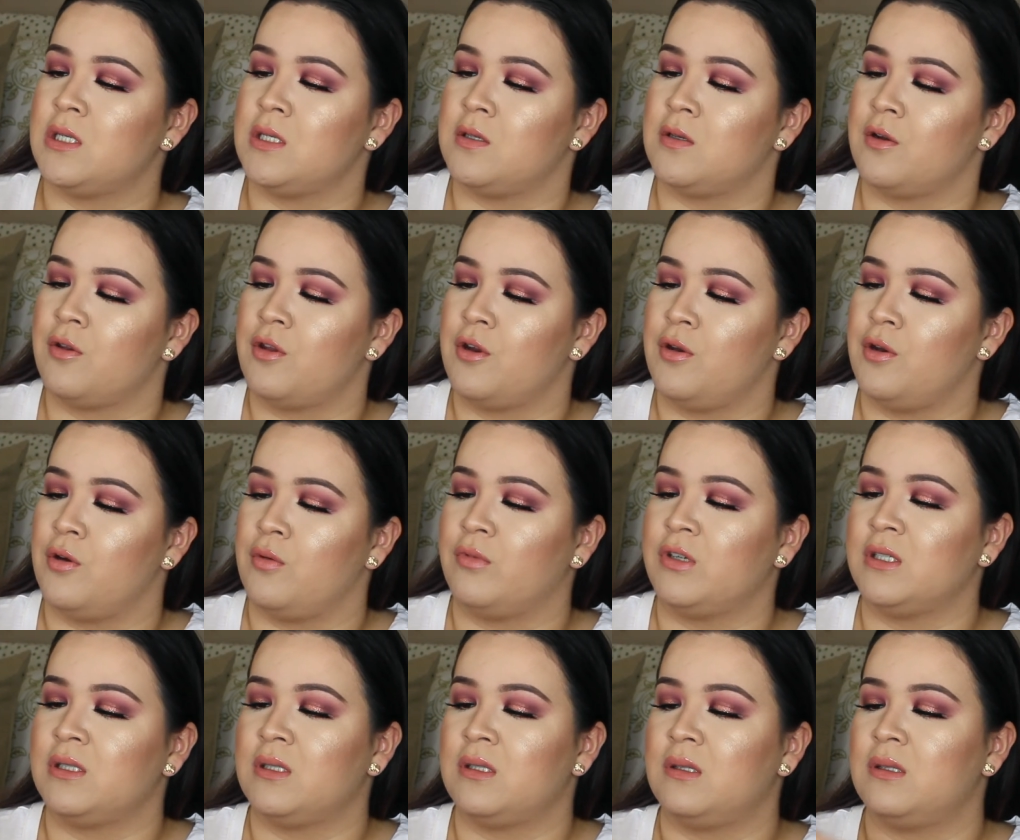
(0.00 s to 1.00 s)
These are the new
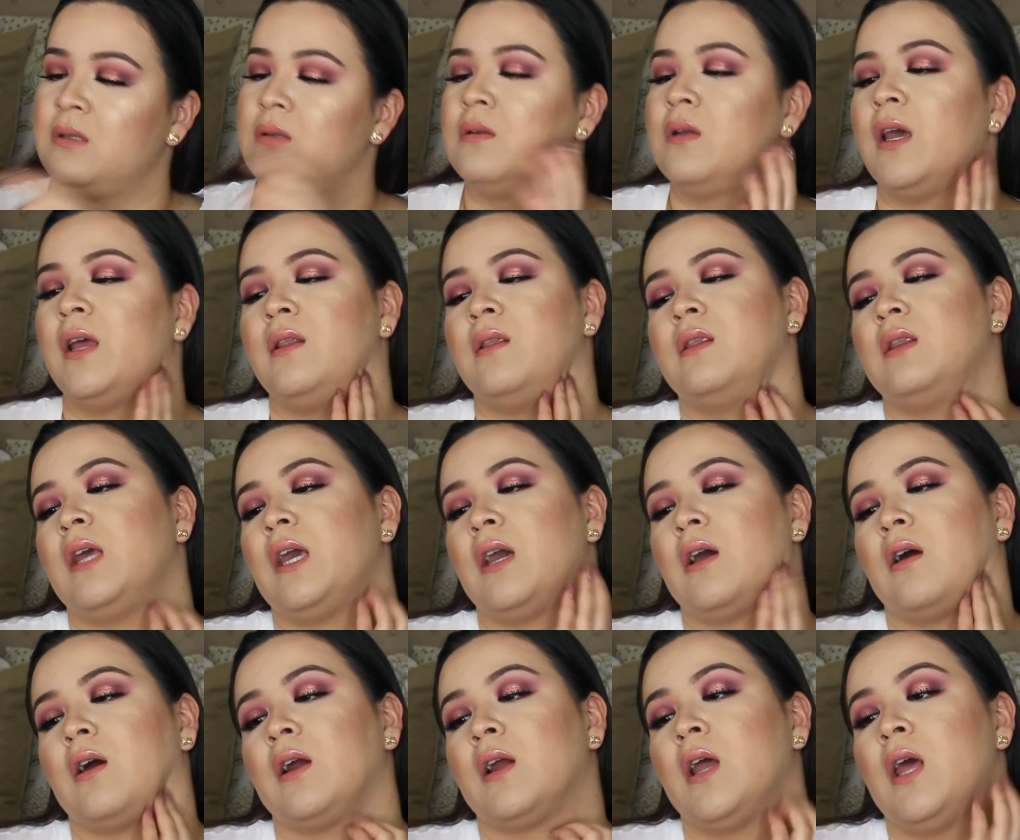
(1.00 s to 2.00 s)
ones, and they
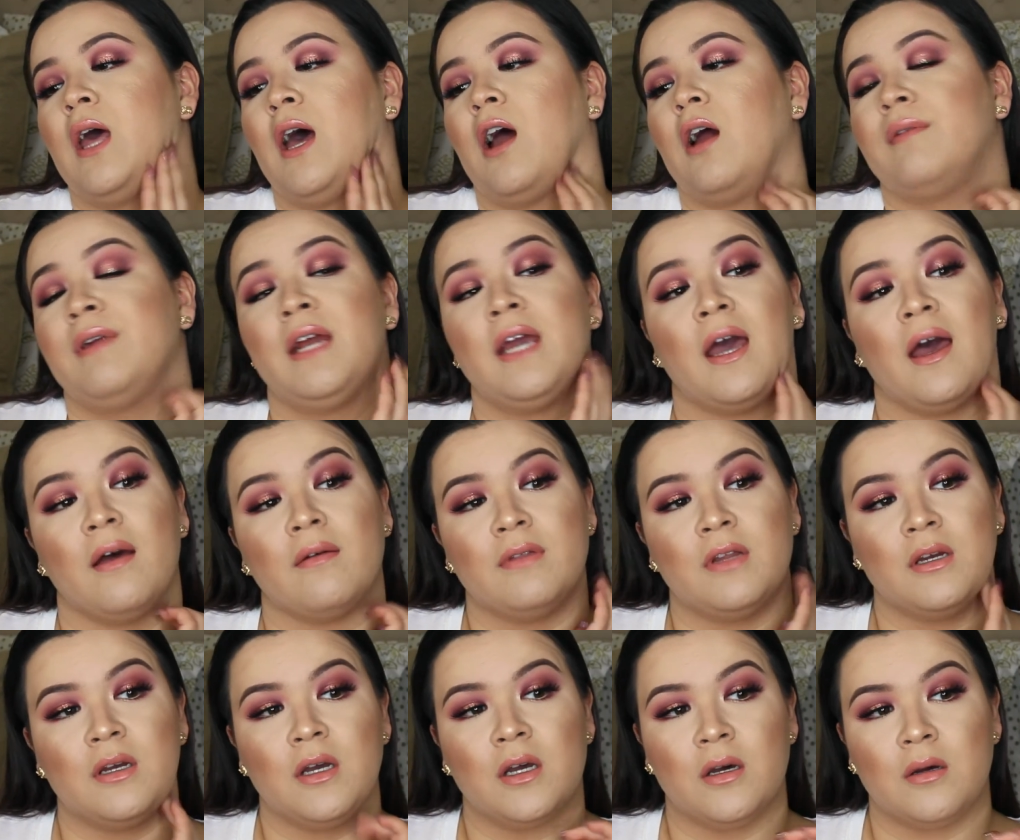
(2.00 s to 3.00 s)
are, I already have
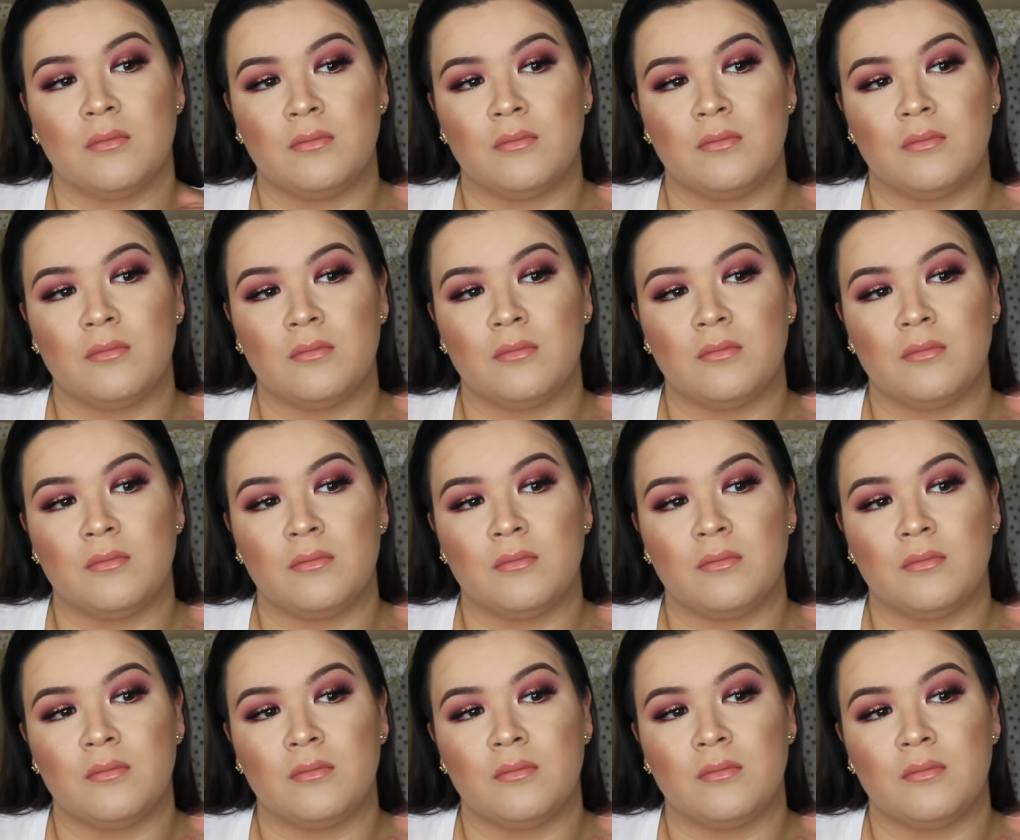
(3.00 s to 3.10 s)
the